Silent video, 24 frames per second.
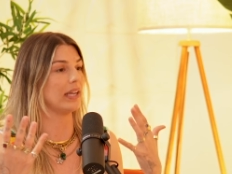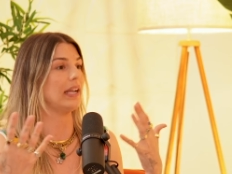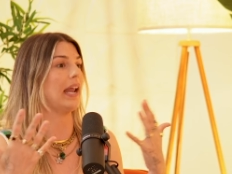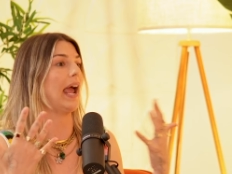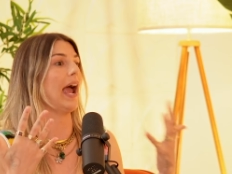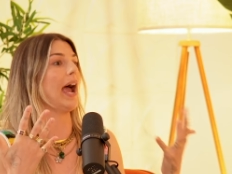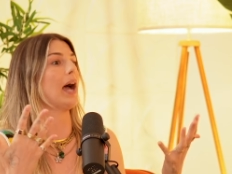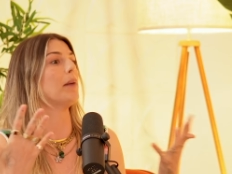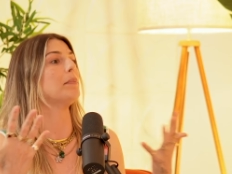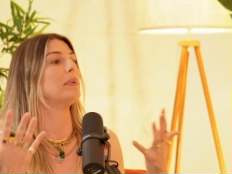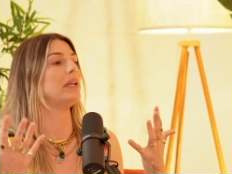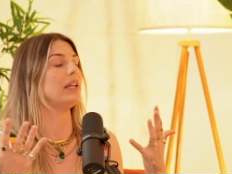can
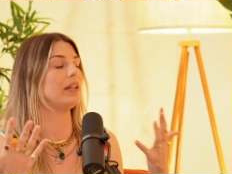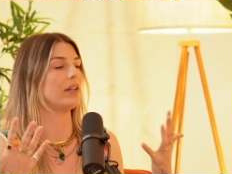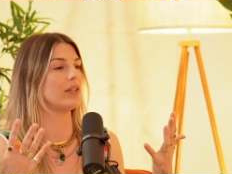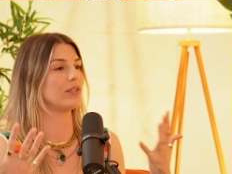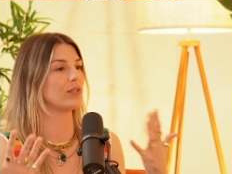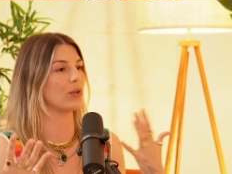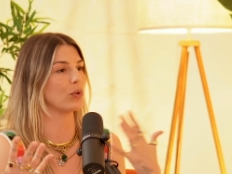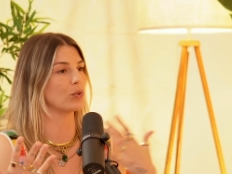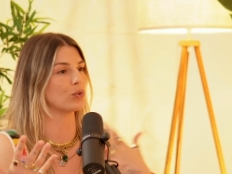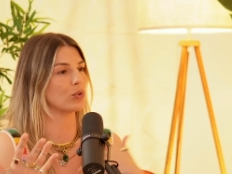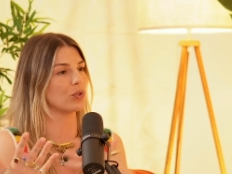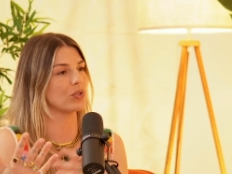happen in a
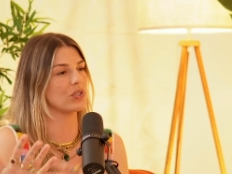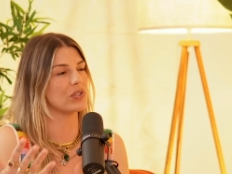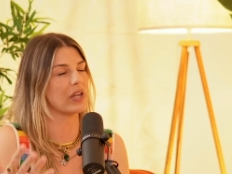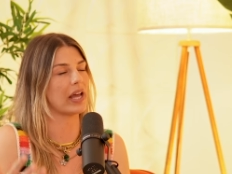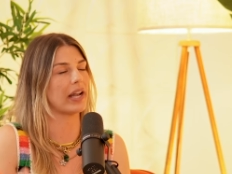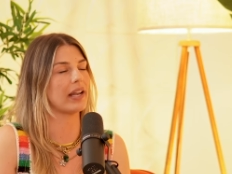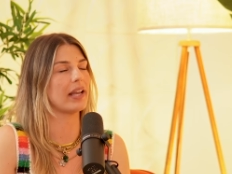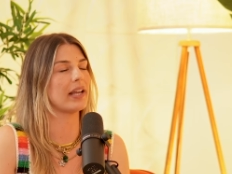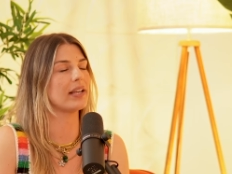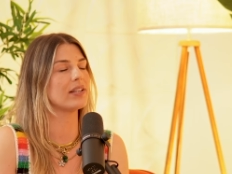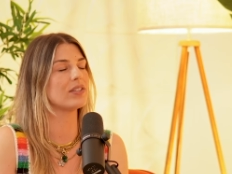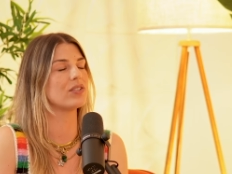social
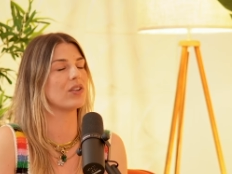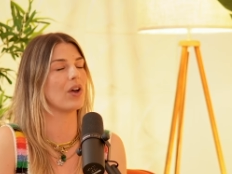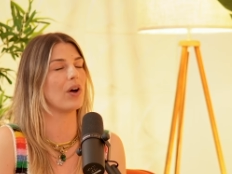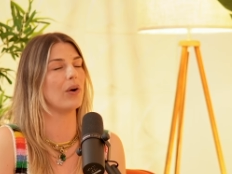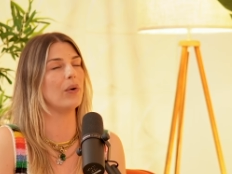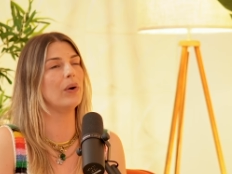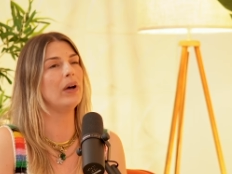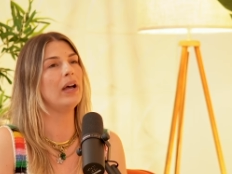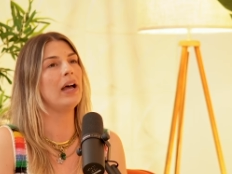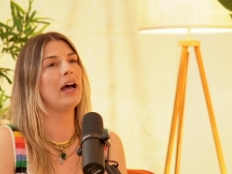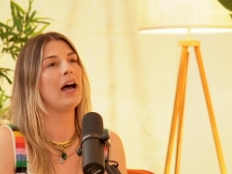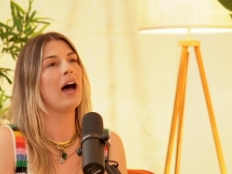setting.
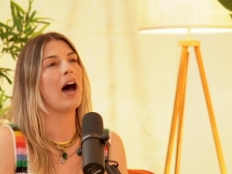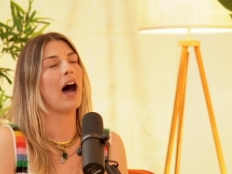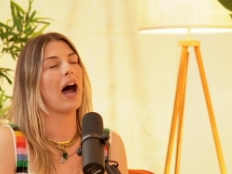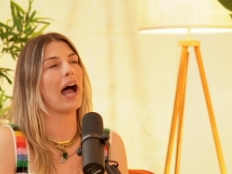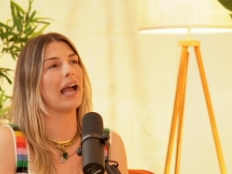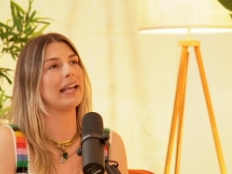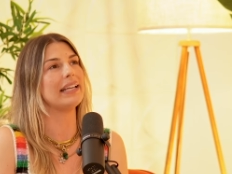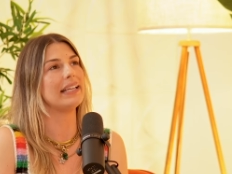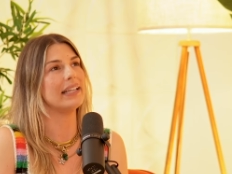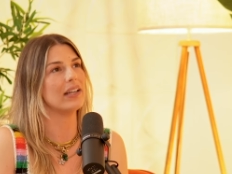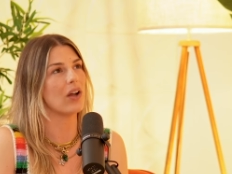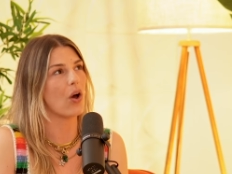So
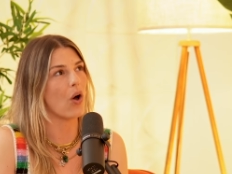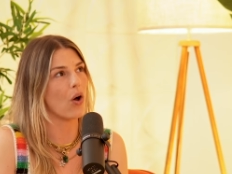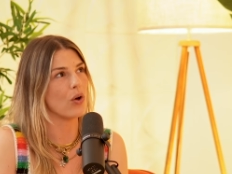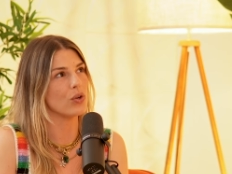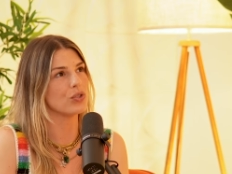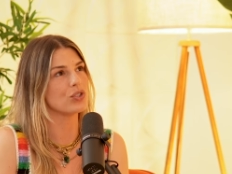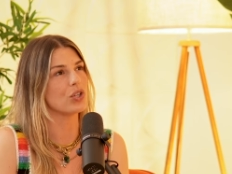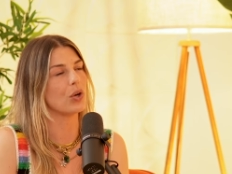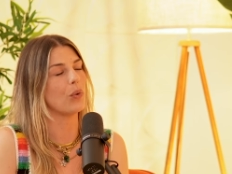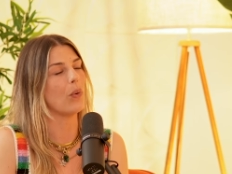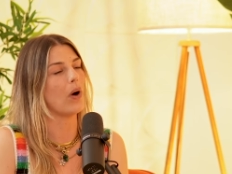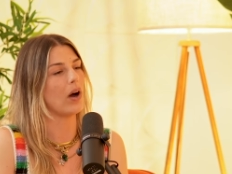I can
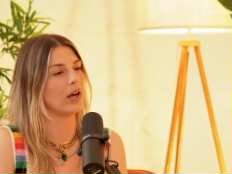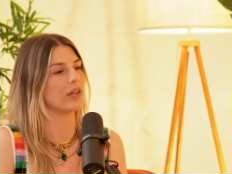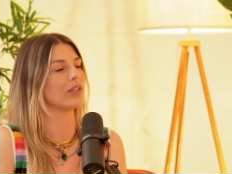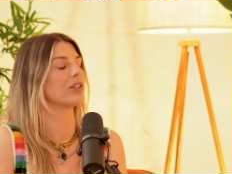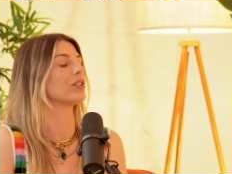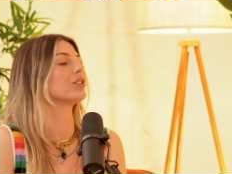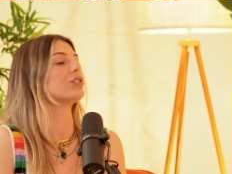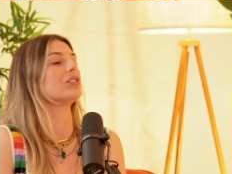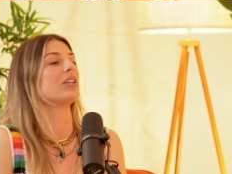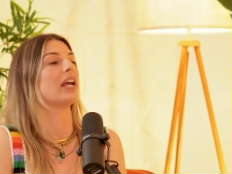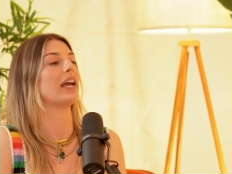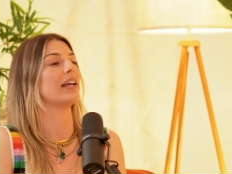also
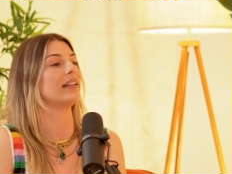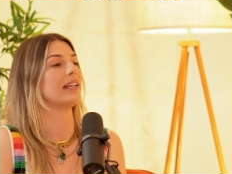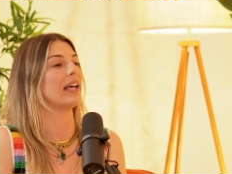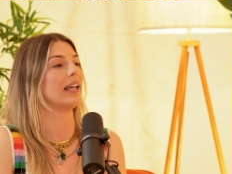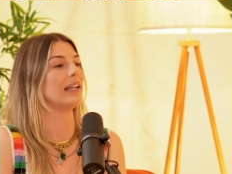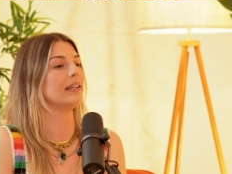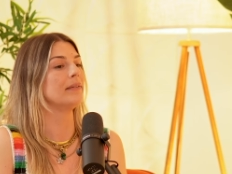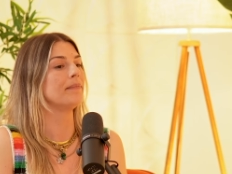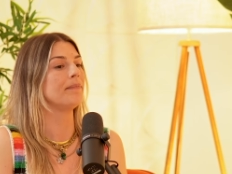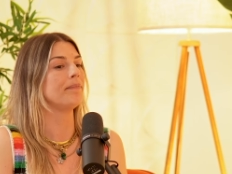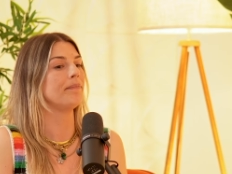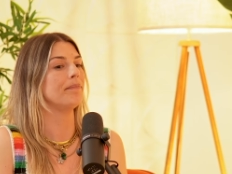understand
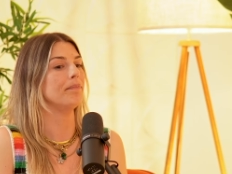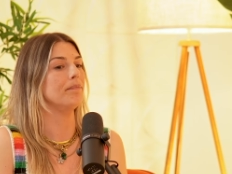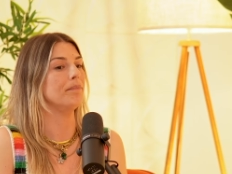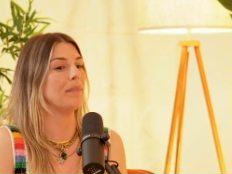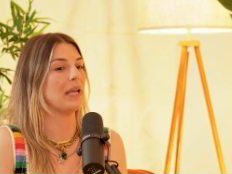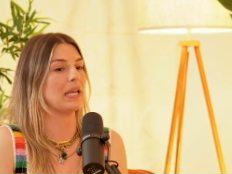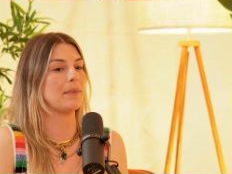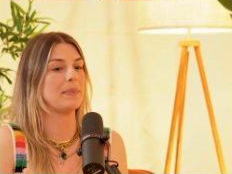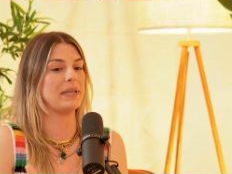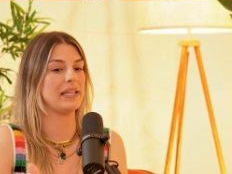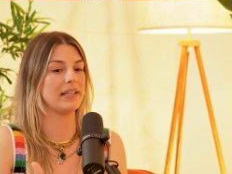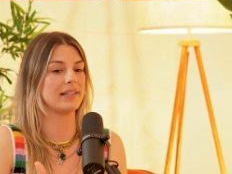that
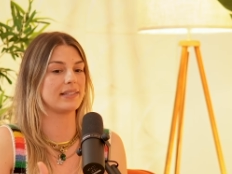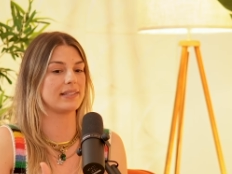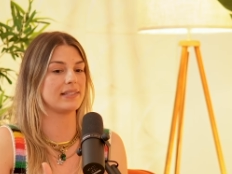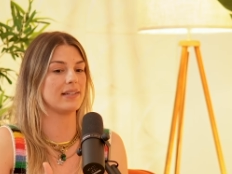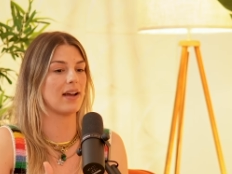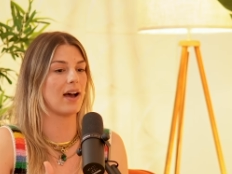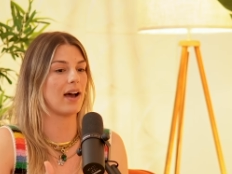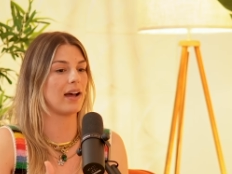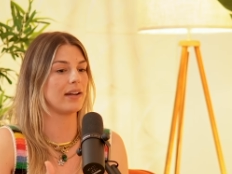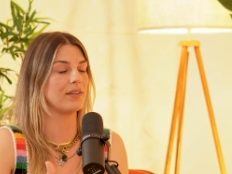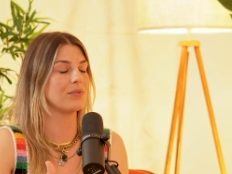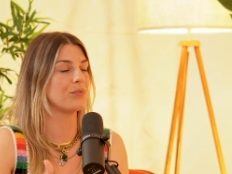maybe it's
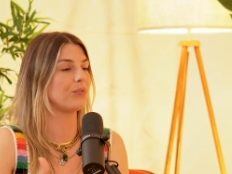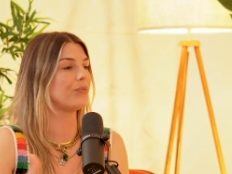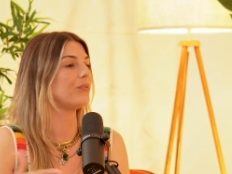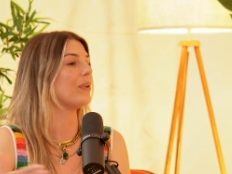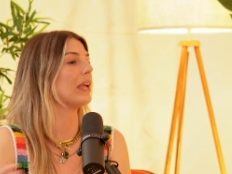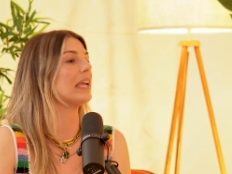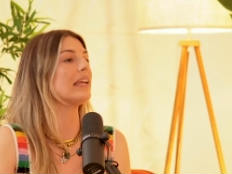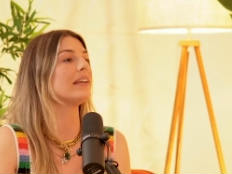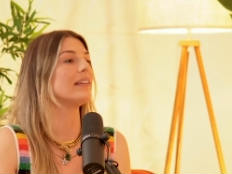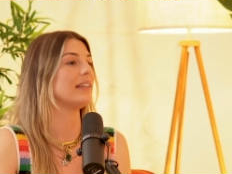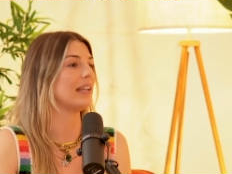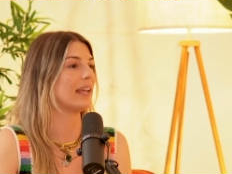not
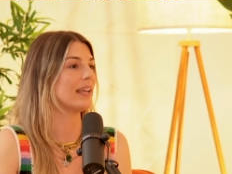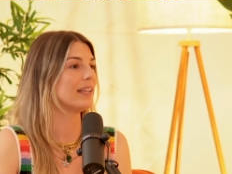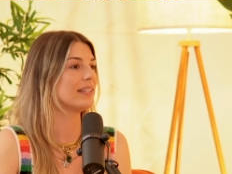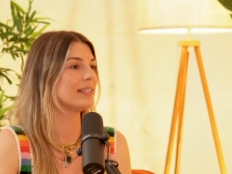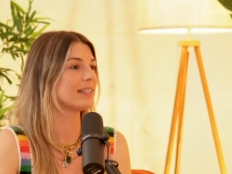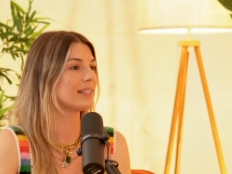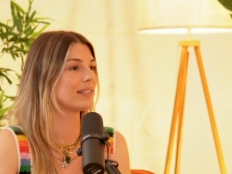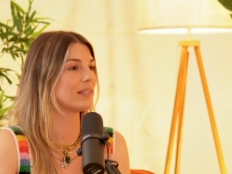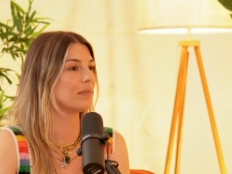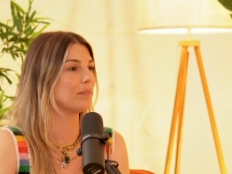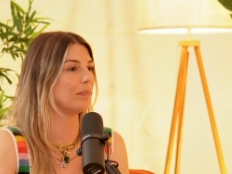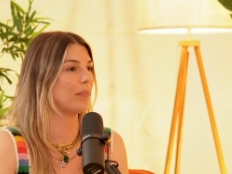
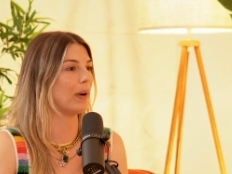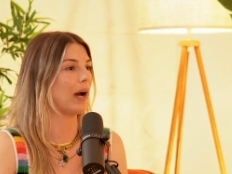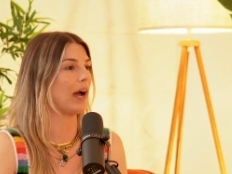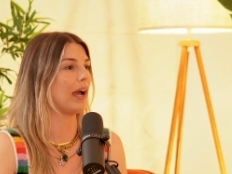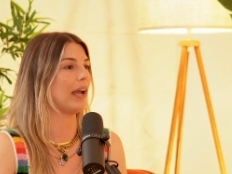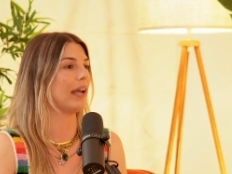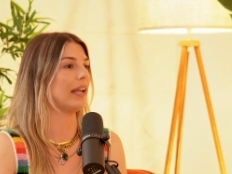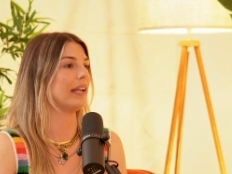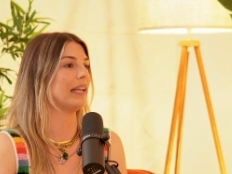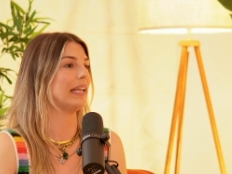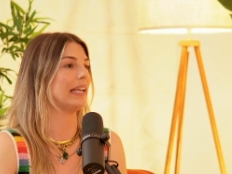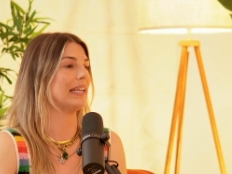fakeness, yeah.
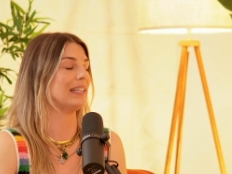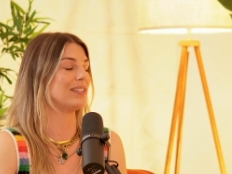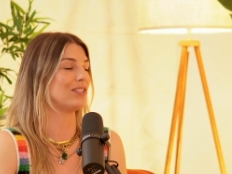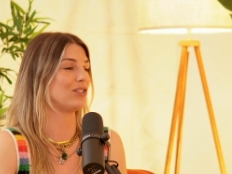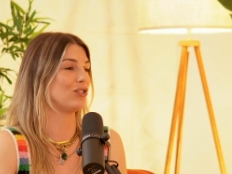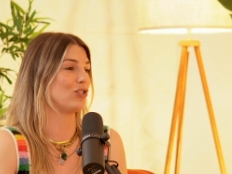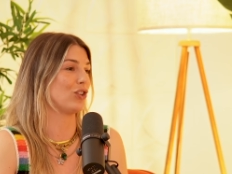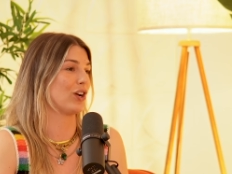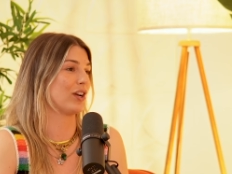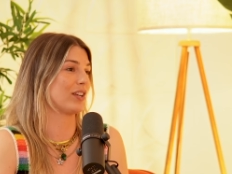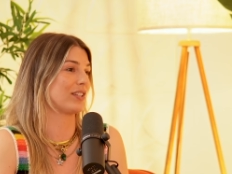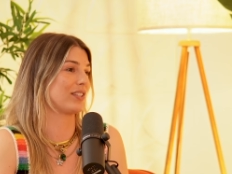but it's
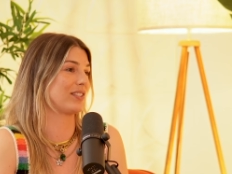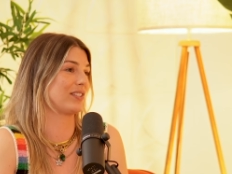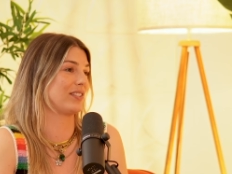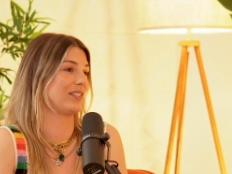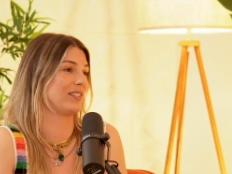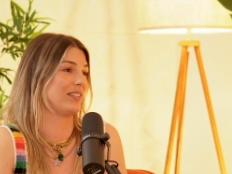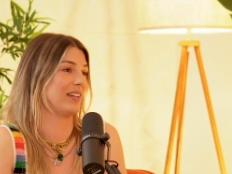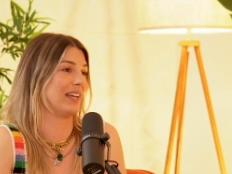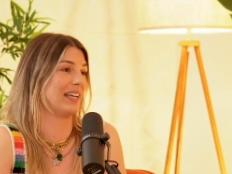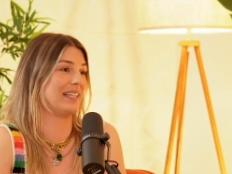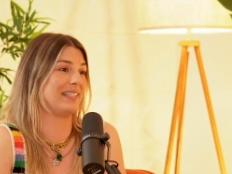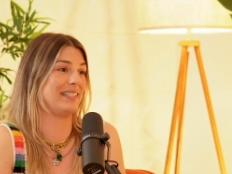
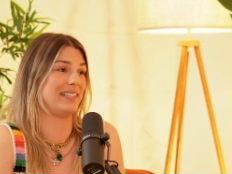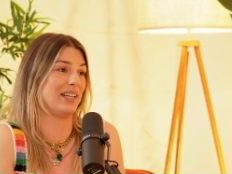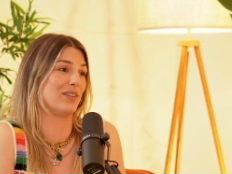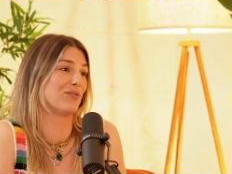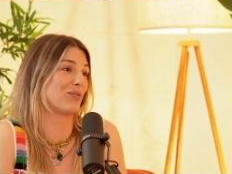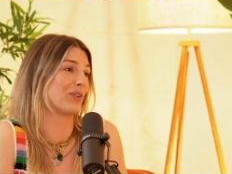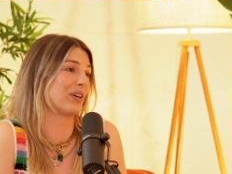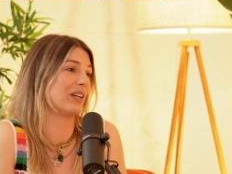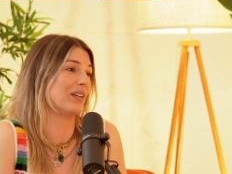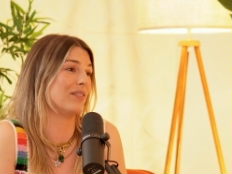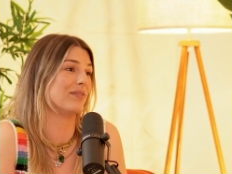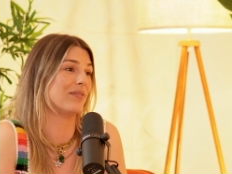just a
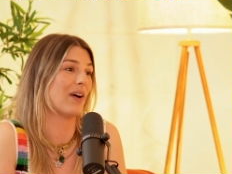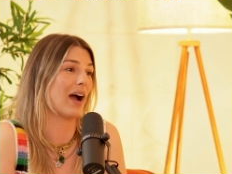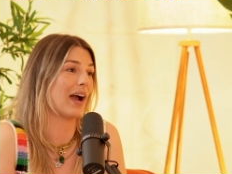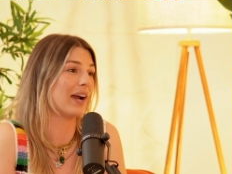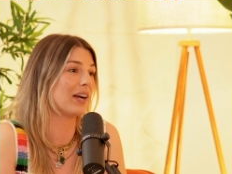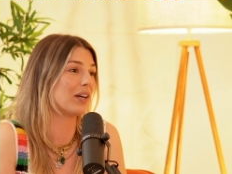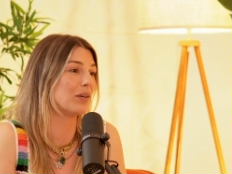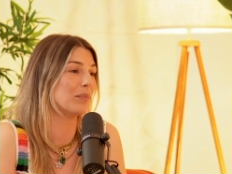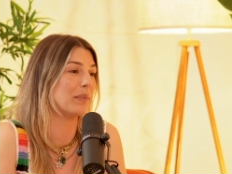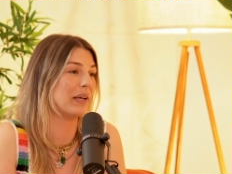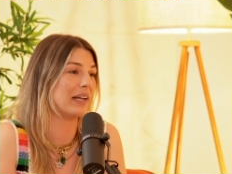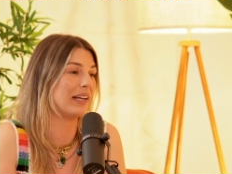different
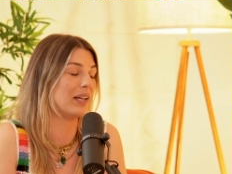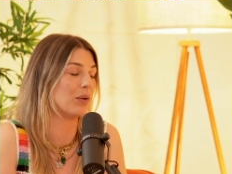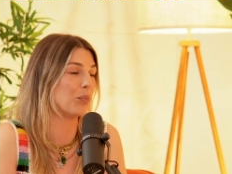environment.